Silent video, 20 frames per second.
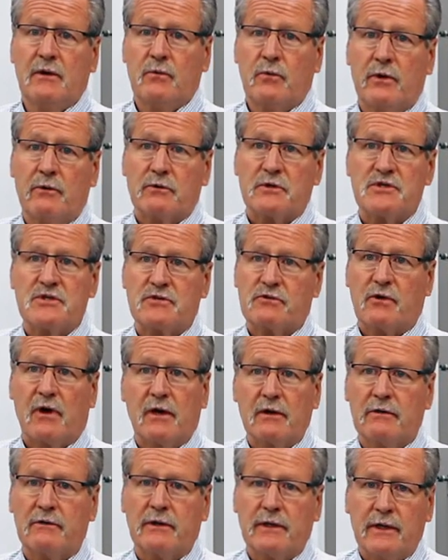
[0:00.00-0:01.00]
we were
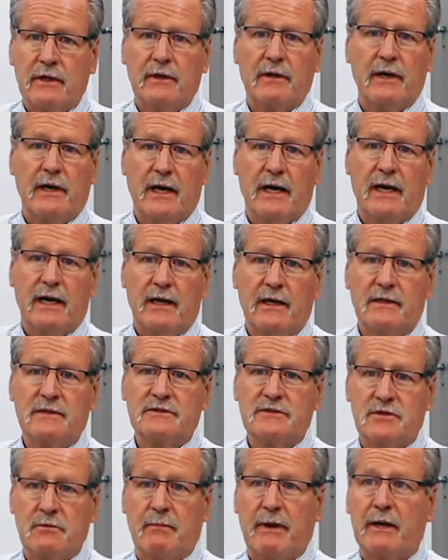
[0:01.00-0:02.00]
struggling uh,
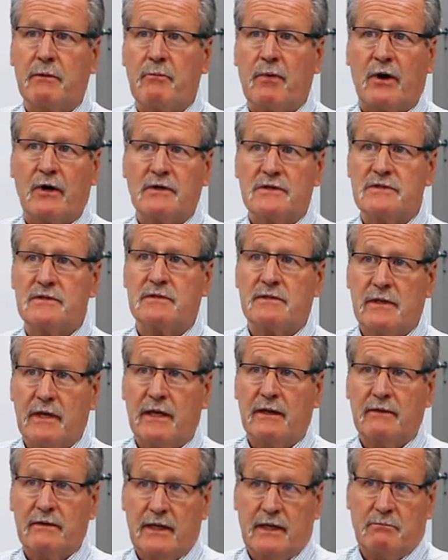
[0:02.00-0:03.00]
to make parts
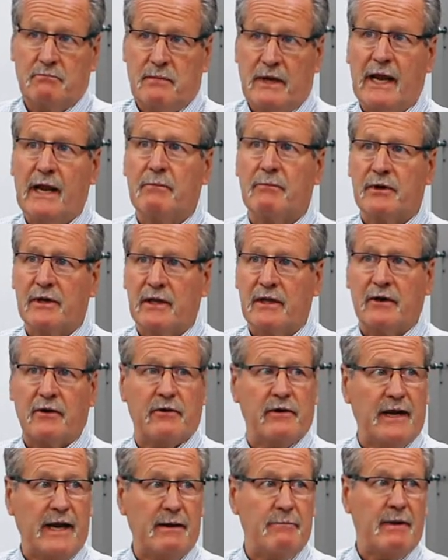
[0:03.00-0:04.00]
and, and be able to get our
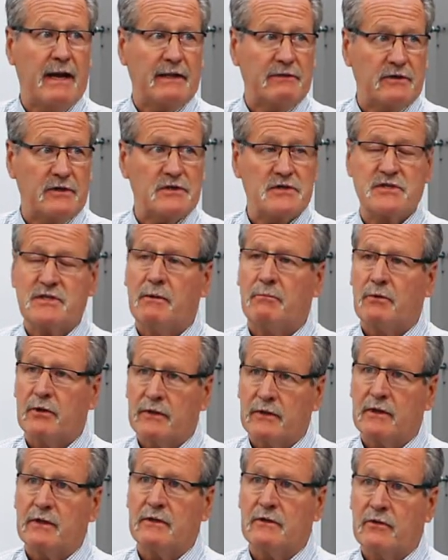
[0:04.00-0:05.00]
name out there, someone
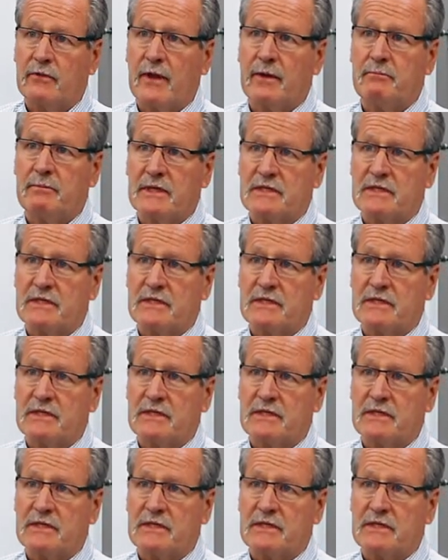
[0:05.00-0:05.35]
that can do that